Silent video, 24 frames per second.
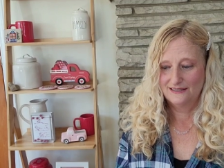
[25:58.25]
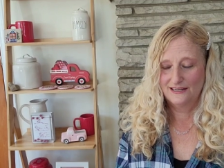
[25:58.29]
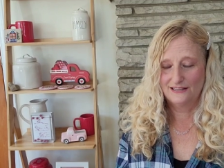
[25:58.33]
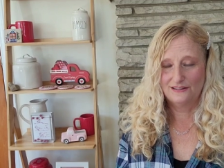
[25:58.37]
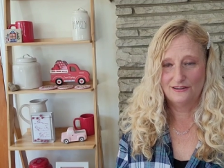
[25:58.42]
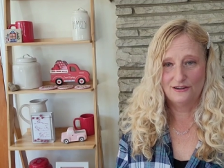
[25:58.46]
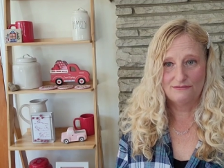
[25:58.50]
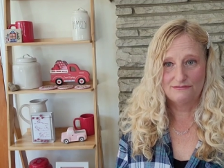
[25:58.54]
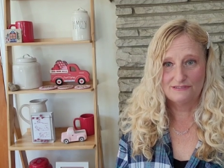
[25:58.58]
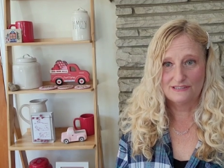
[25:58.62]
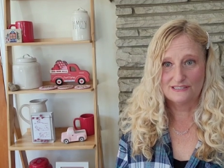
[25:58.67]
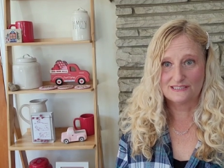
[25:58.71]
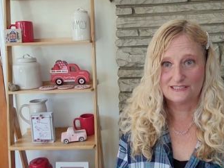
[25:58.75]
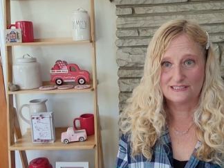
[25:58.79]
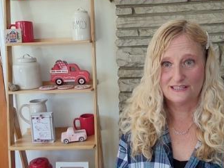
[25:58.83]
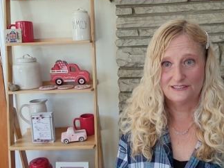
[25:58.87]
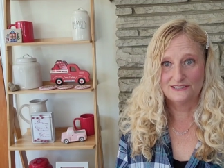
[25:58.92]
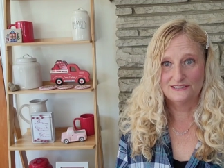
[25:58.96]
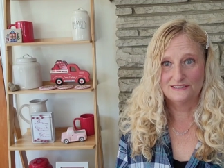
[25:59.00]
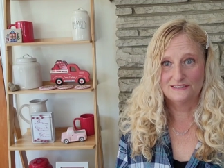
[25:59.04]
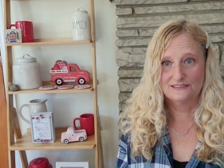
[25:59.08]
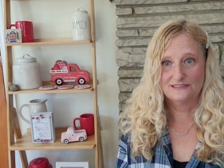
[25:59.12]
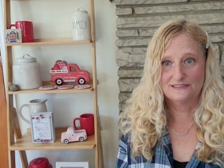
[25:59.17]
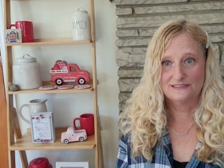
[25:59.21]
I love the
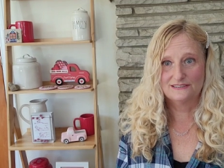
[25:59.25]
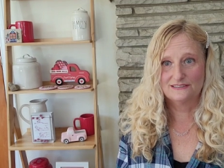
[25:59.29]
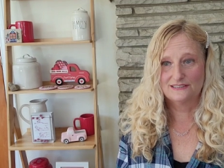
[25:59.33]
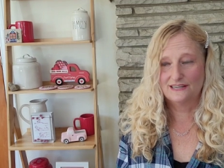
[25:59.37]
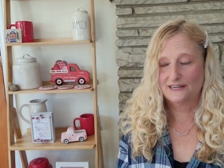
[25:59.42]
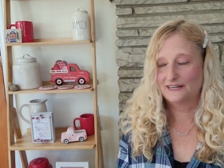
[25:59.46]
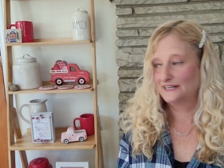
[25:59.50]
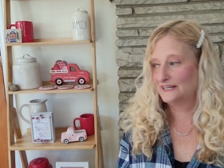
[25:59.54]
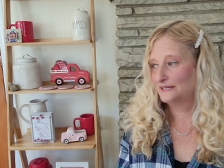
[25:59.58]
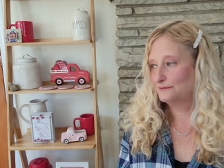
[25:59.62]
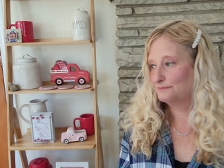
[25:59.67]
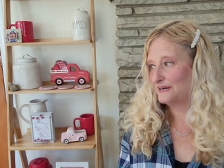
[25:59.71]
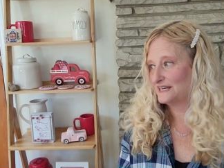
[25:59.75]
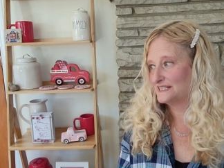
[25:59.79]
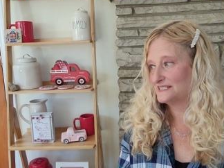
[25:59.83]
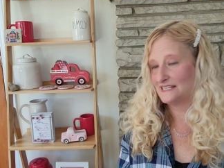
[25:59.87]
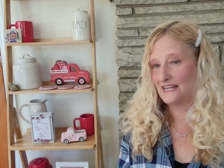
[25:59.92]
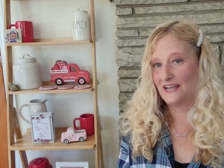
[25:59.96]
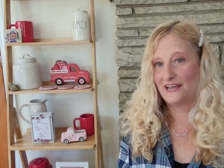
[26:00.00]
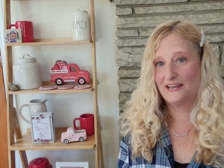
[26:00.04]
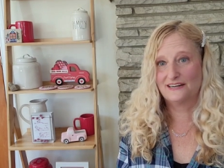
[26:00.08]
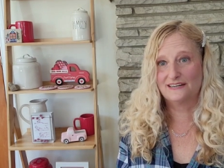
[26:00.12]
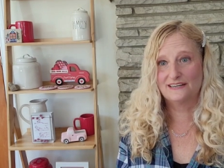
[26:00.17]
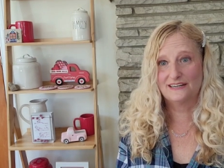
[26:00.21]
sun. I need my
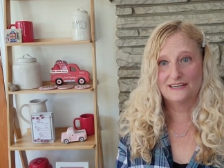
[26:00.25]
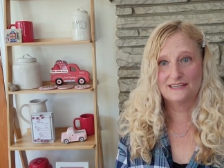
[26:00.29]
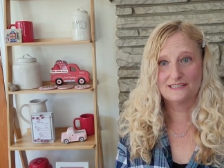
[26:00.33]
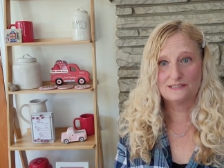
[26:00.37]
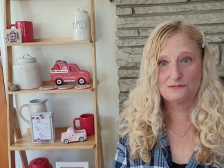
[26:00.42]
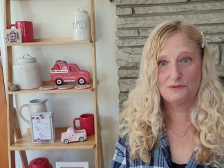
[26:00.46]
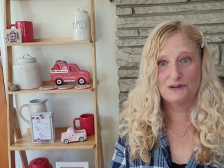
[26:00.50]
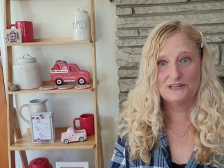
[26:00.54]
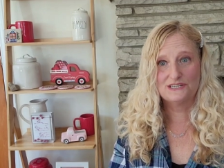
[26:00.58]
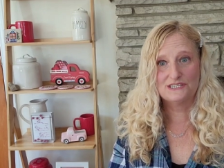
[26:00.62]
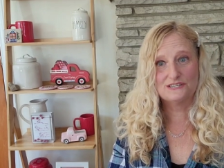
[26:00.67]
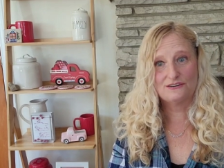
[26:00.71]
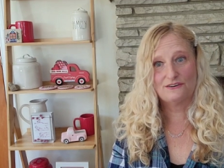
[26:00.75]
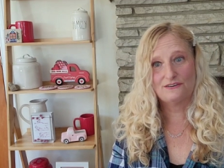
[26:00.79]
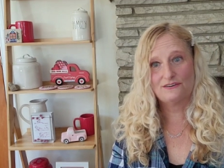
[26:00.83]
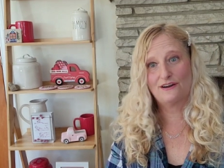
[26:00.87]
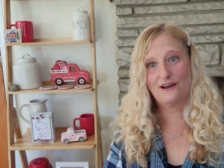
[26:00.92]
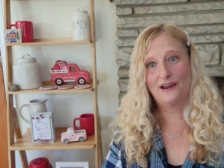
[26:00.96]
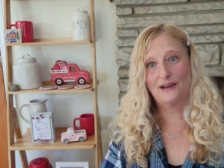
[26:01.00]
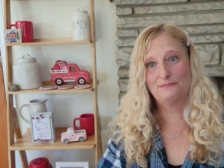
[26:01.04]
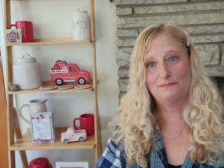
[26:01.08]
sun. It's winter.